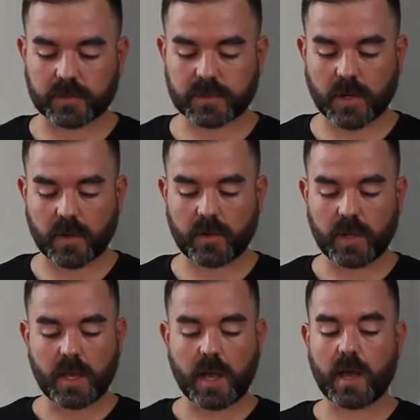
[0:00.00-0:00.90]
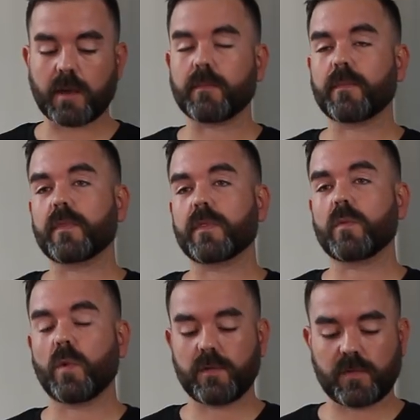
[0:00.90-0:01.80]
So um,
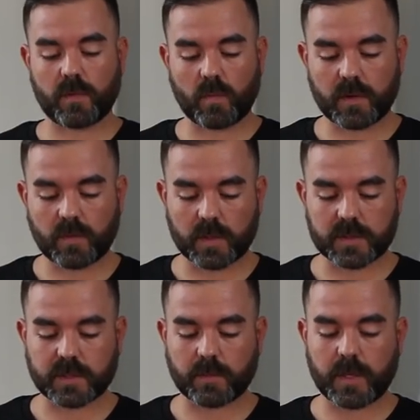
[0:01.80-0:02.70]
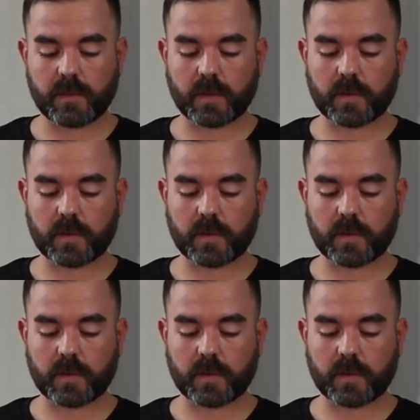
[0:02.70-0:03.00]
one of the, one of the ones that P the